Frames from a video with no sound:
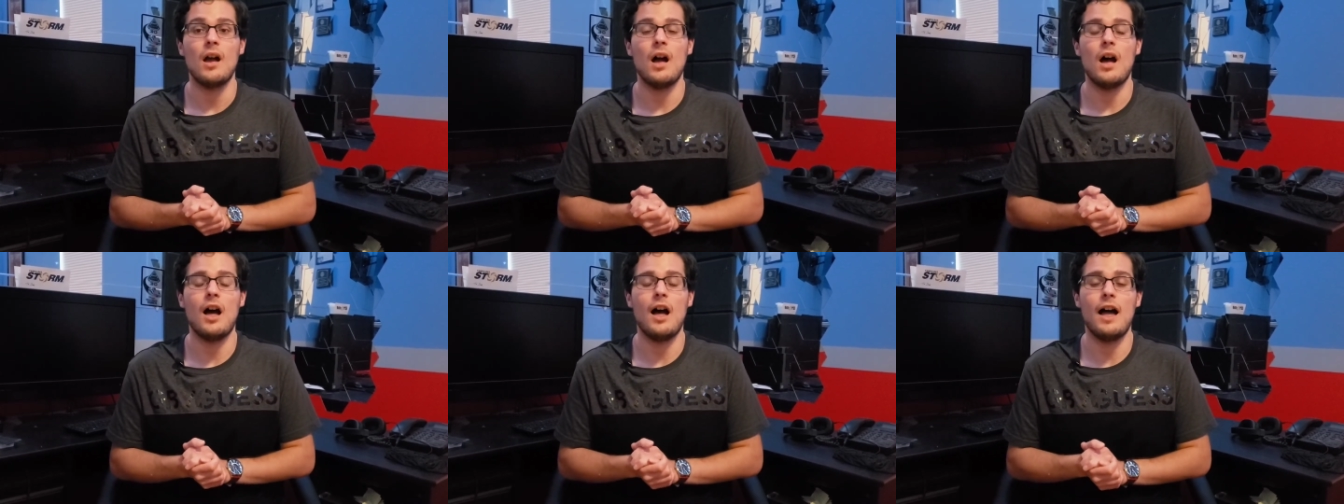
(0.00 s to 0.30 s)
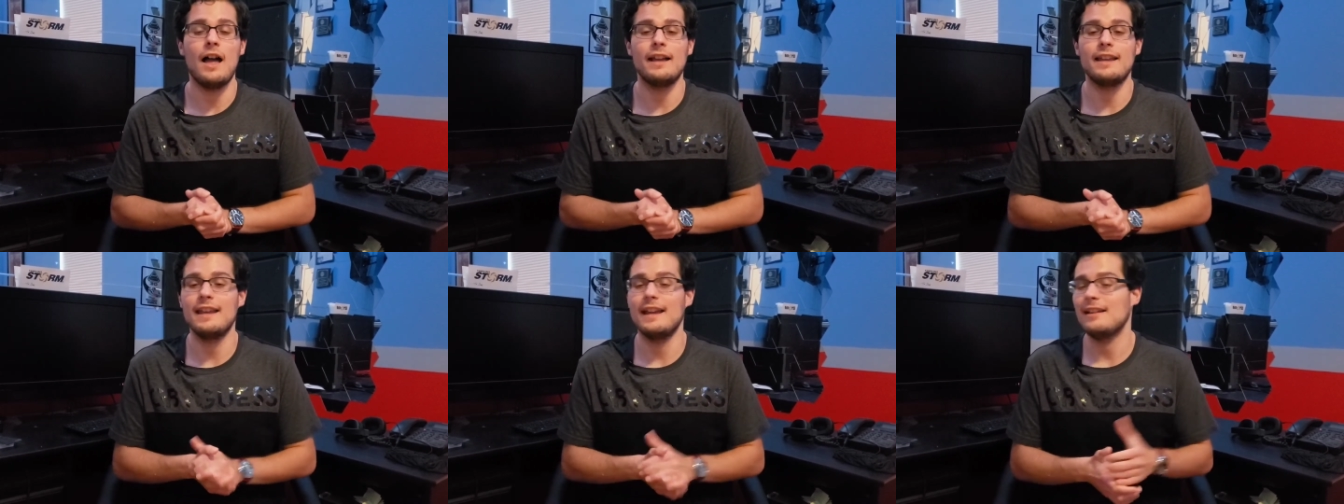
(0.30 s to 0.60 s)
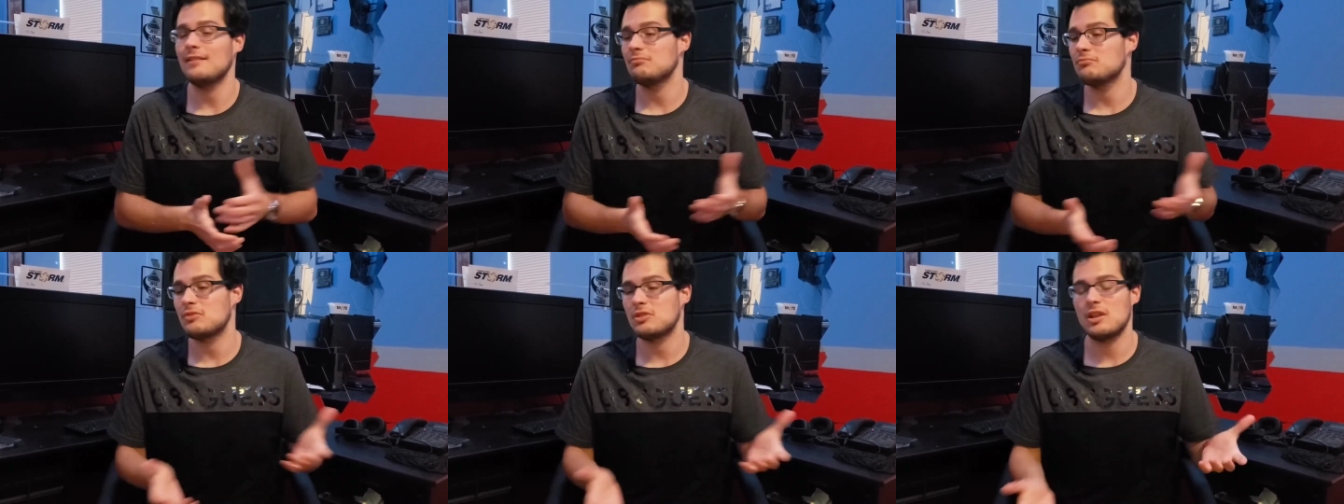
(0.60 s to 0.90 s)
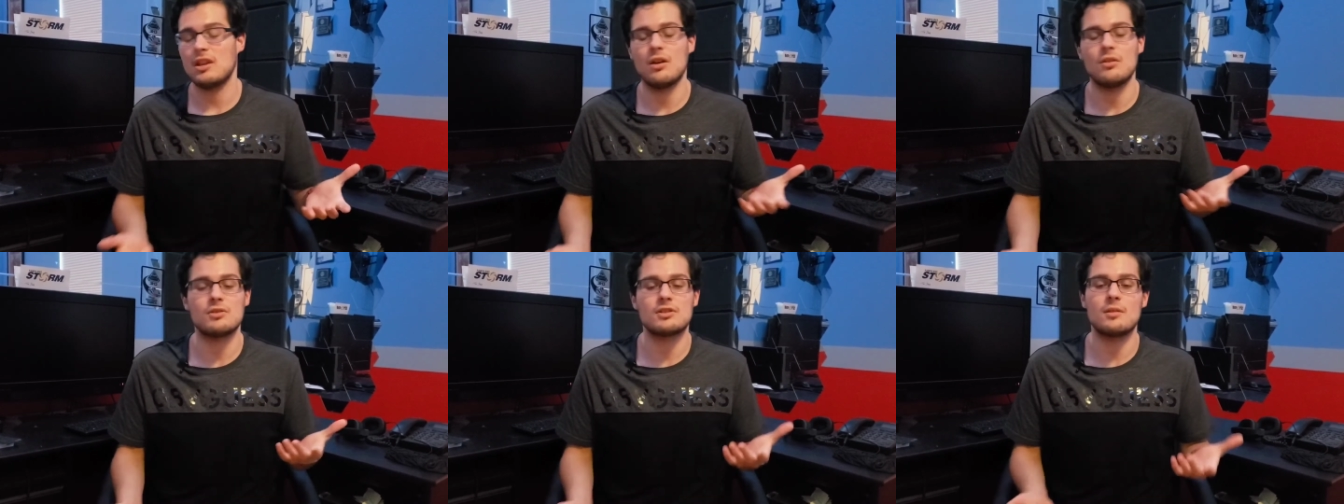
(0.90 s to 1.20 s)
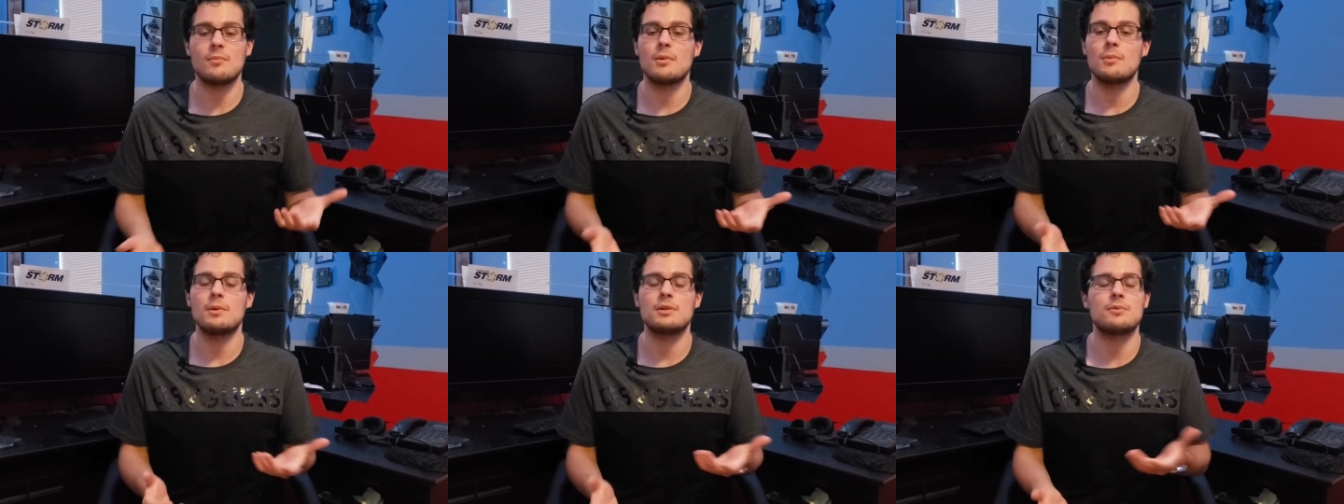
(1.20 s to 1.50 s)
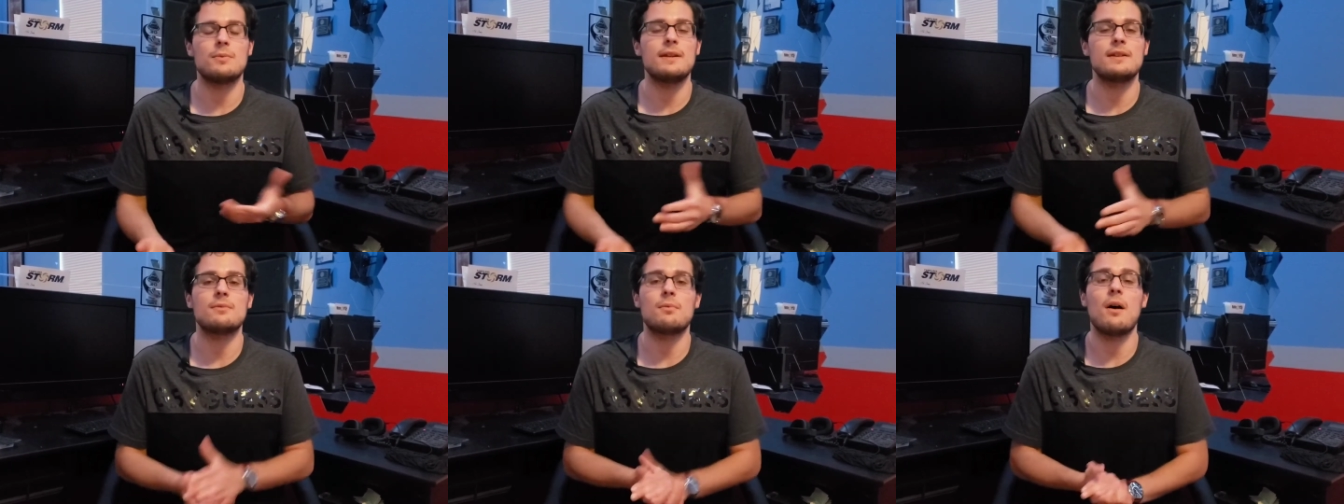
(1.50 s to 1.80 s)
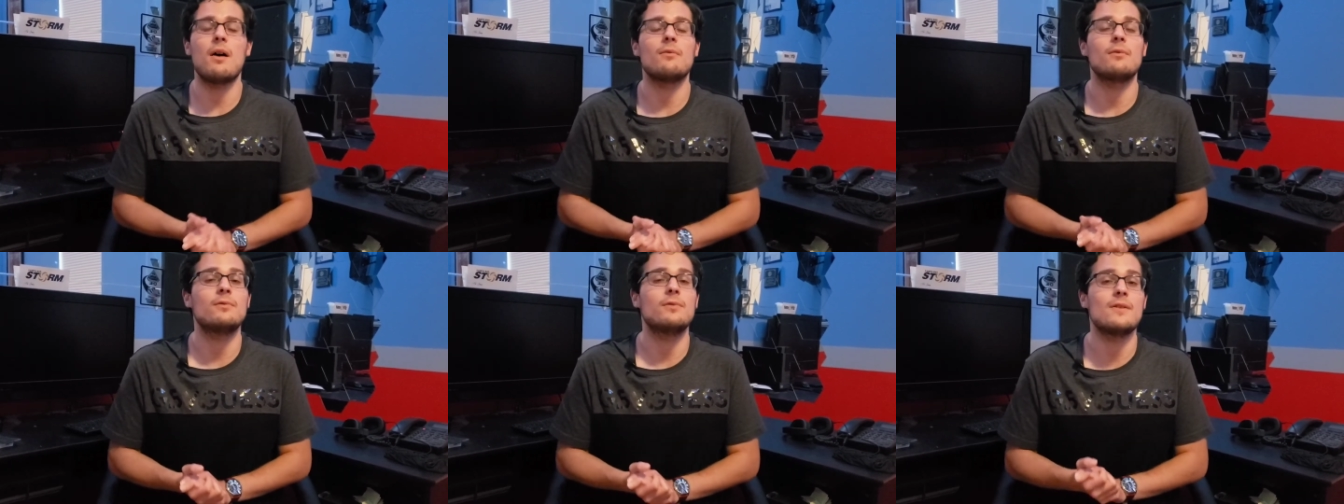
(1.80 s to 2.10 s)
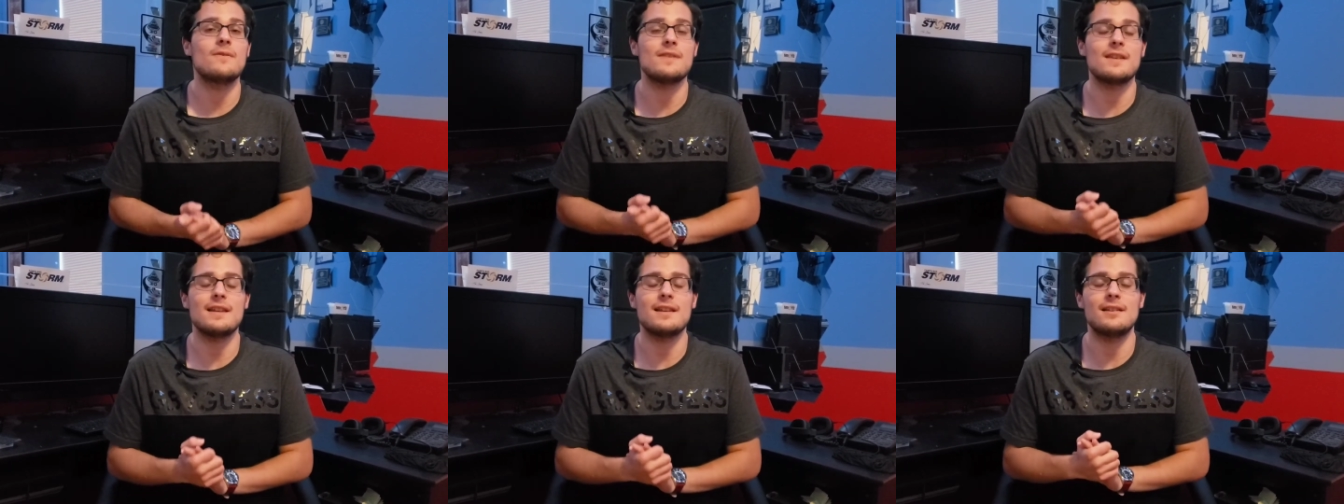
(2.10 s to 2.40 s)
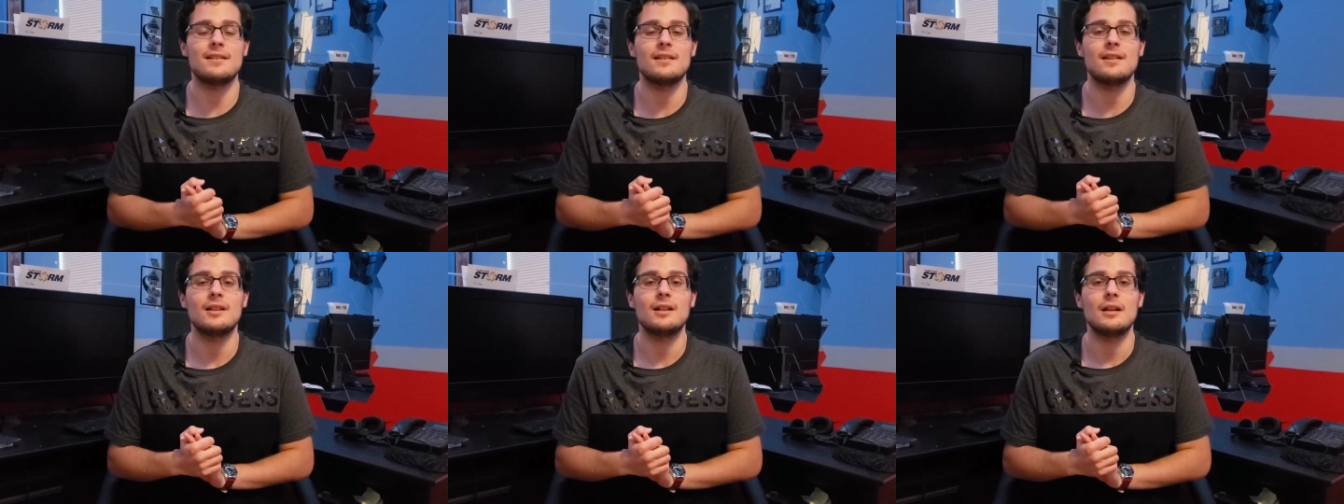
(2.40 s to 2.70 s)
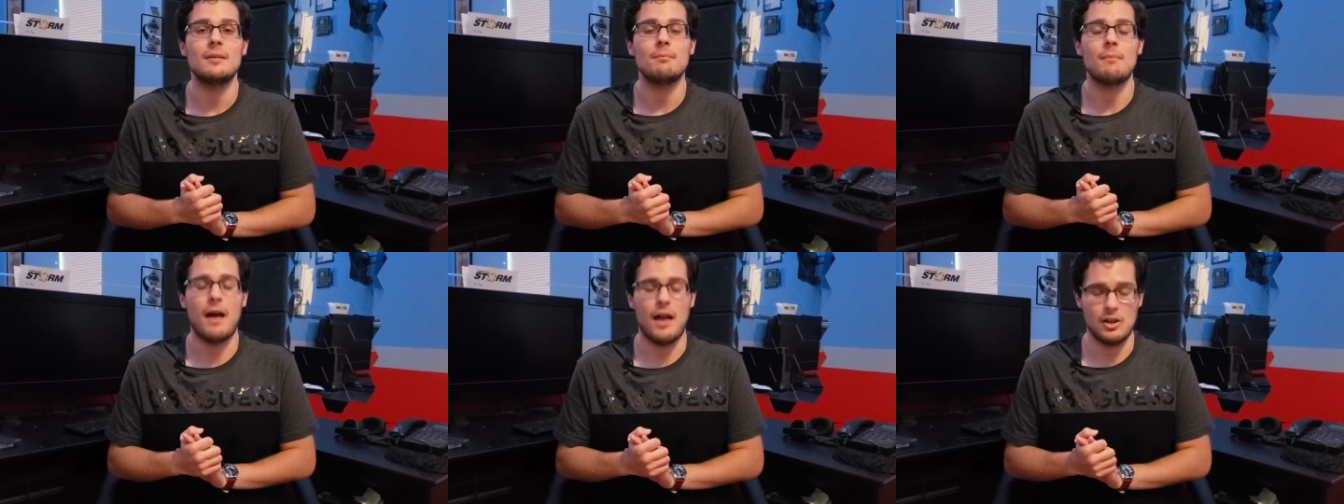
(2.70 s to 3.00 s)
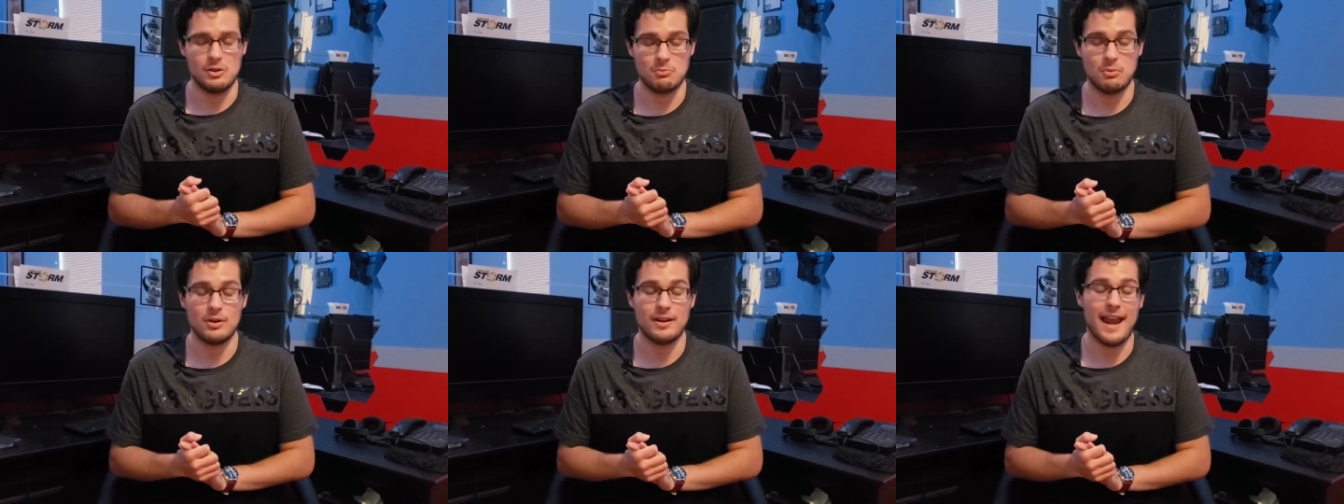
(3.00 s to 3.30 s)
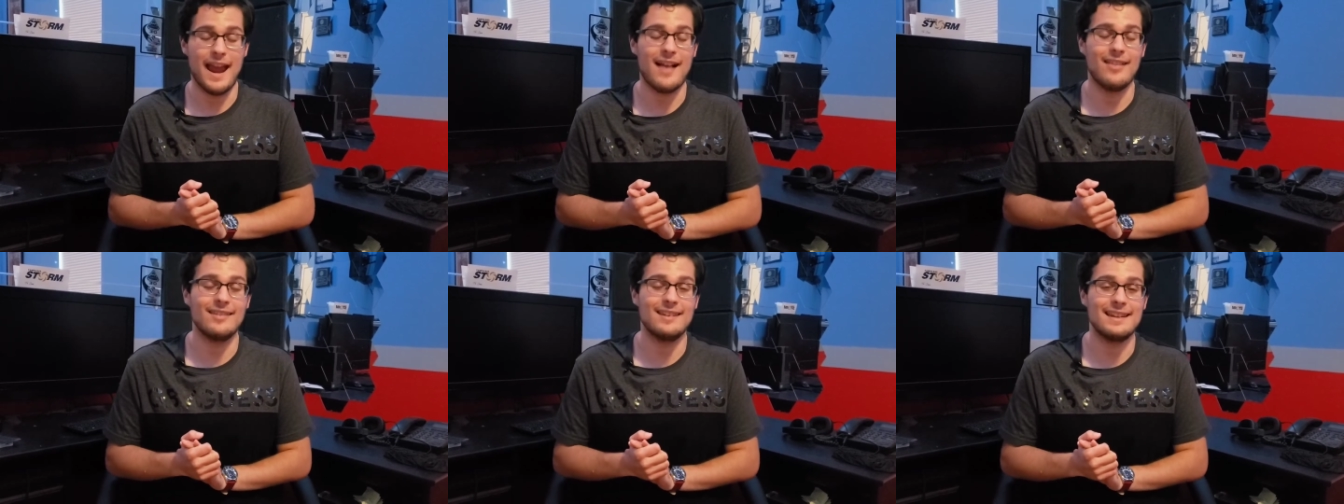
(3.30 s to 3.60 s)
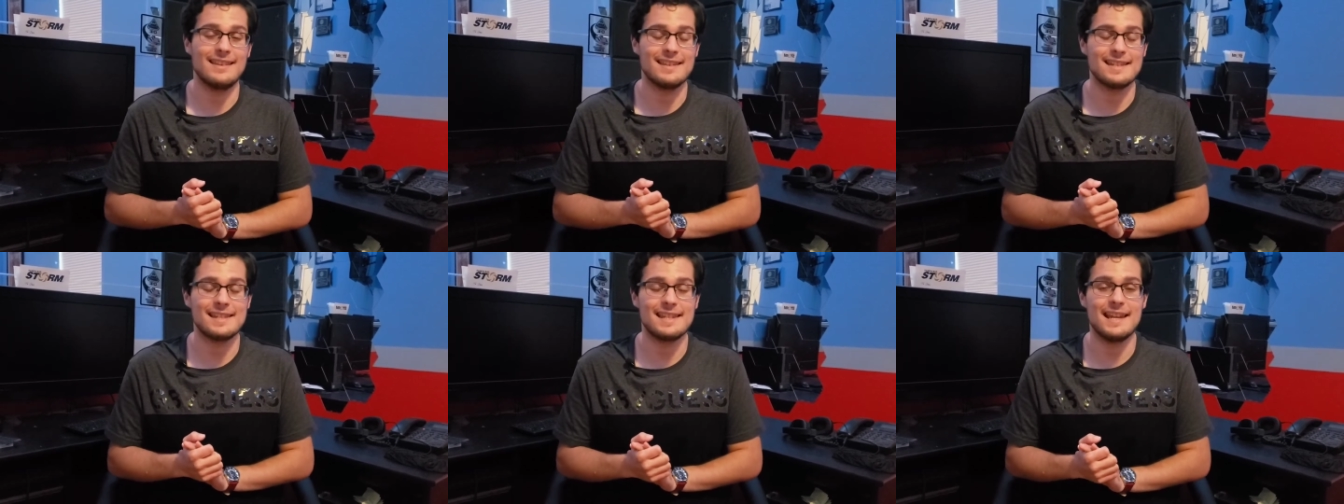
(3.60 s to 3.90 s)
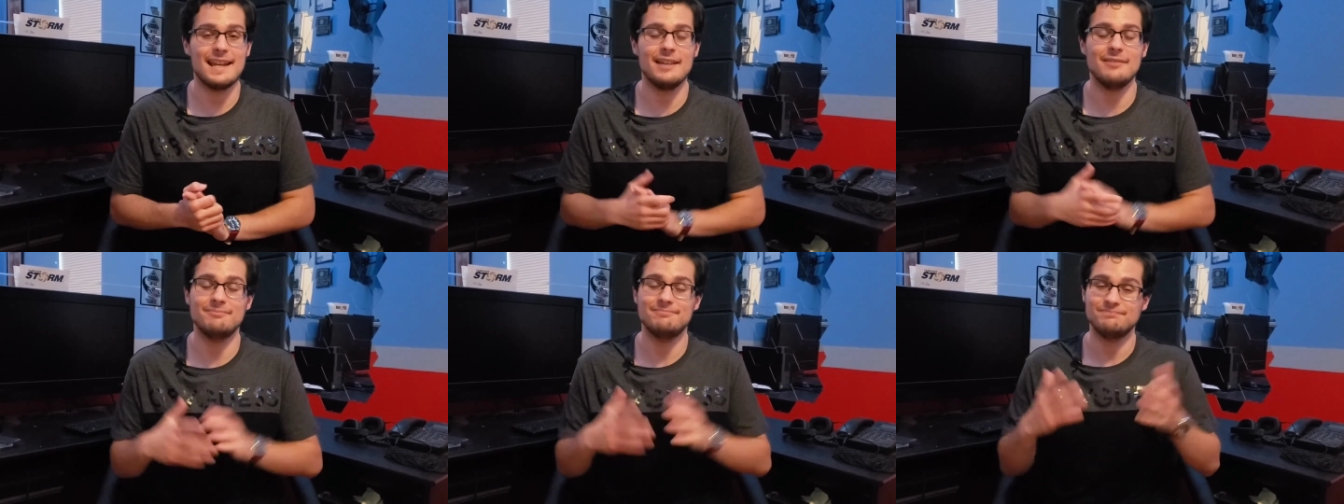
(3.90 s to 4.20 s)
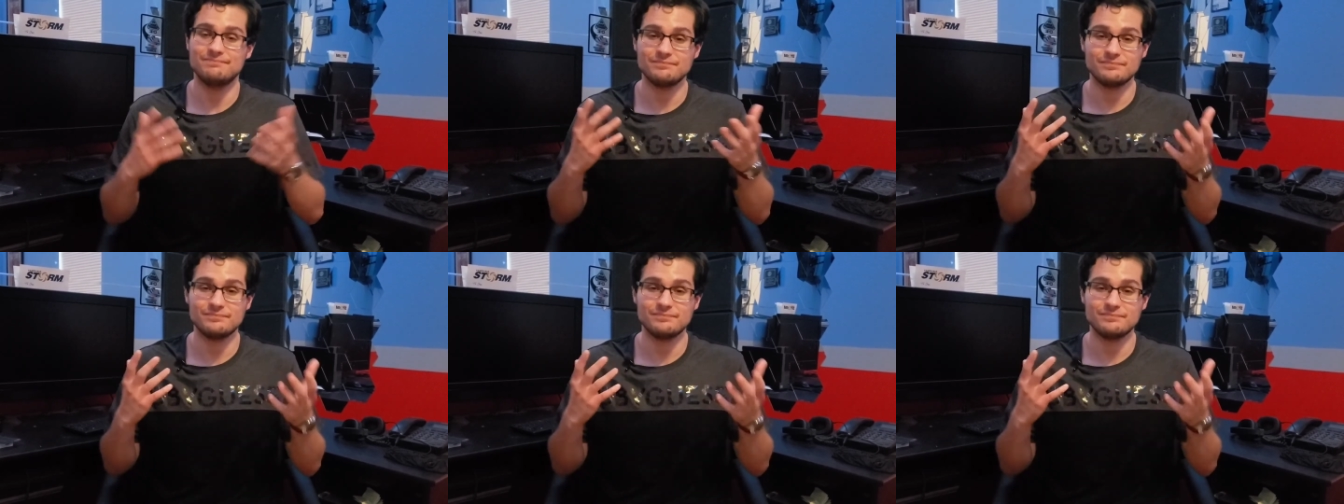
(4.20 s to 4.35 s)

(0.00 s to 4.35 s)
Uh, I get, you know, somewhere between twelve and fifteen miles per gallon in the city.